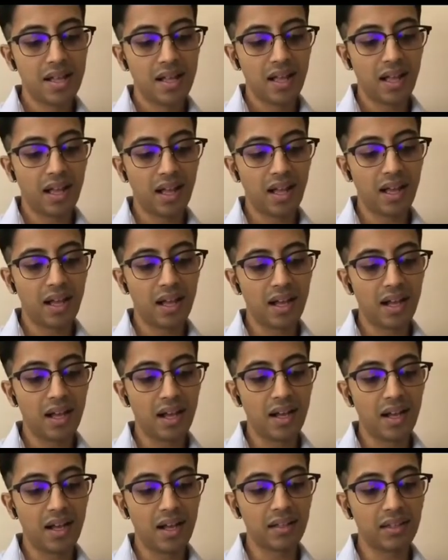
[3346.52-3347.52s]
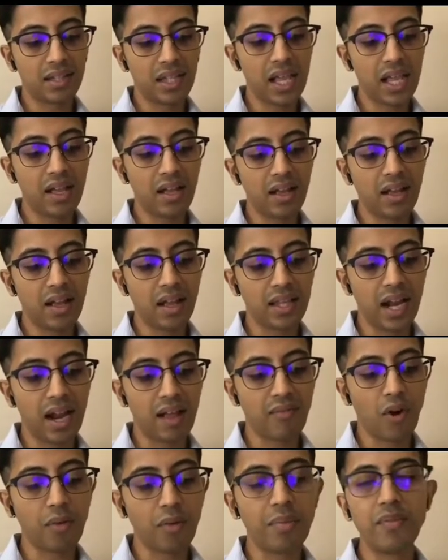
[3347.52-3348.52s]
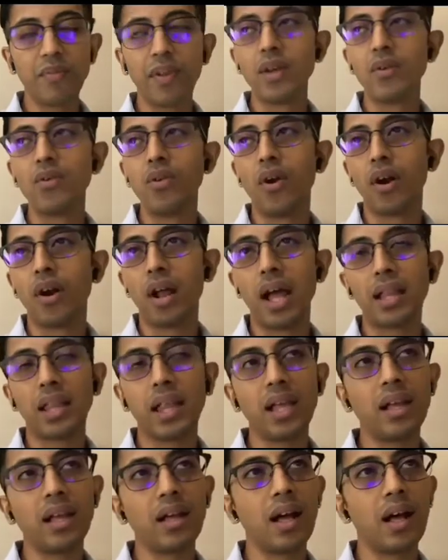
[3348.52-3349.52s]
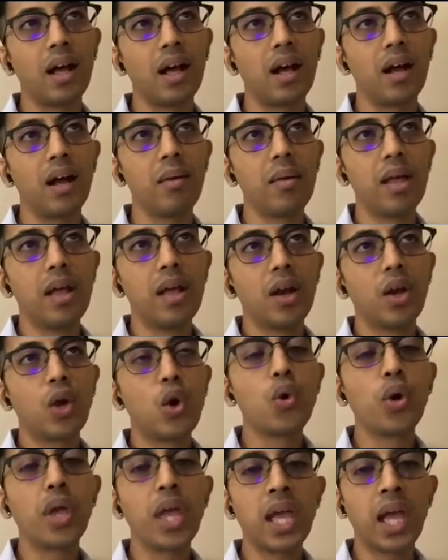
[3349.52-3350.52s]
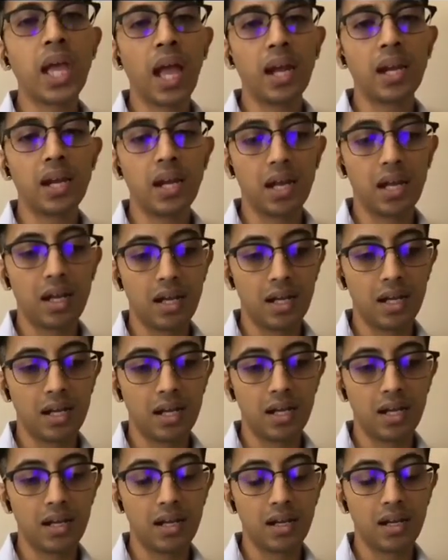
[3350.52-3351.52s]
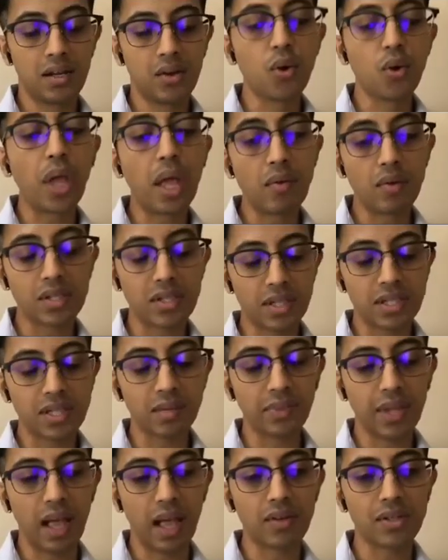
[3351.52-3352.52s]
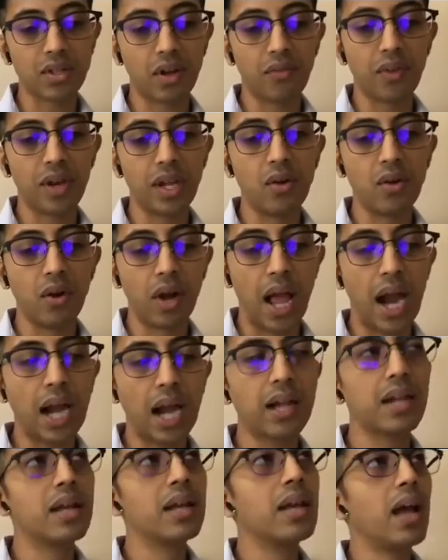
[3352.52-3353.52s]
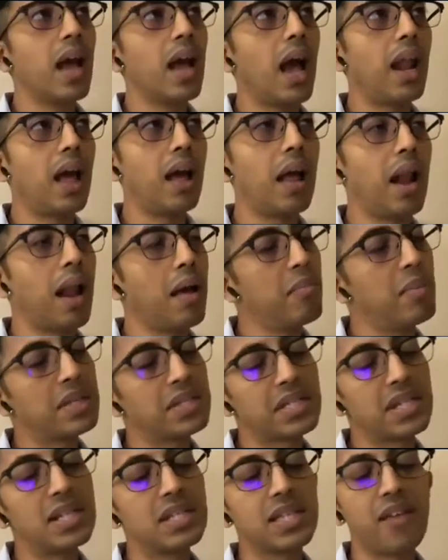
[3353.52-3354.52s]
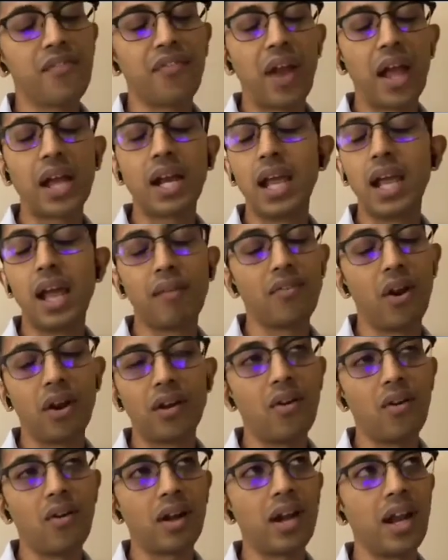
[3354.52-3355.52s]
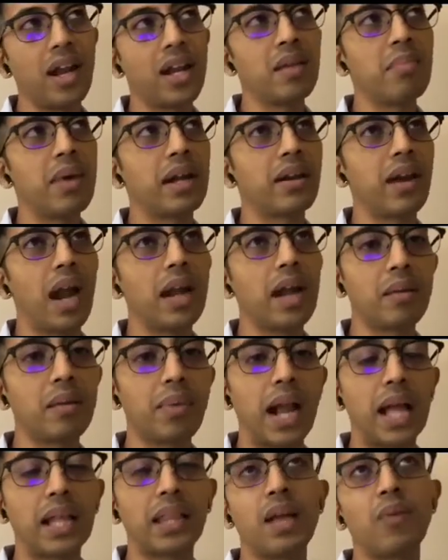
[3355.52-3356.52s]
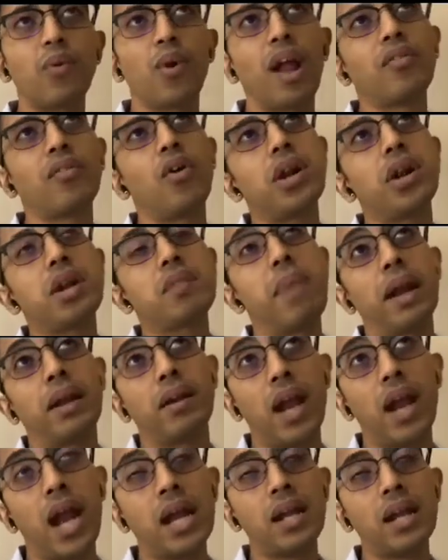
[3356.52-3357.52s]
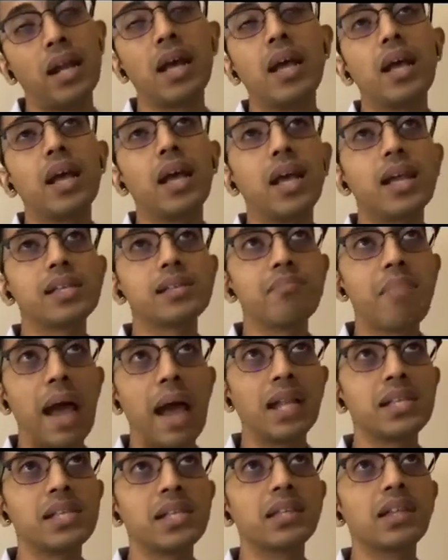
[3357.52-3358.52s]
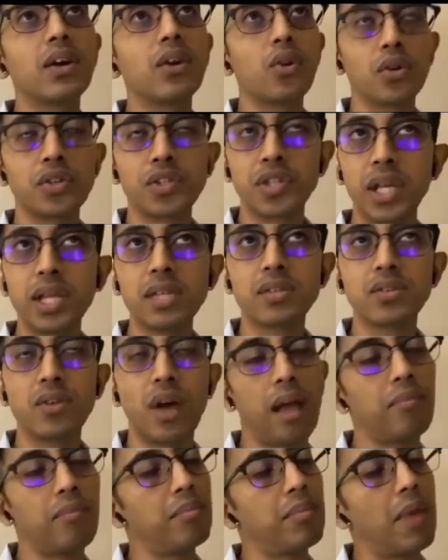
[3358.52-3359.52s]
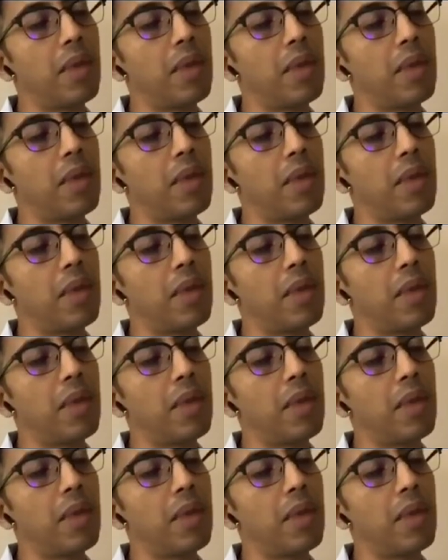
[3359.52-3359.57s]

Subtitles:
thing that I've not been very good at. I think cooking was not something I was not very good at, and I must still say, frankly, I've not gotten any better at it. But I think what I've gotten better at is managing the groceries. So I'm now an expert at,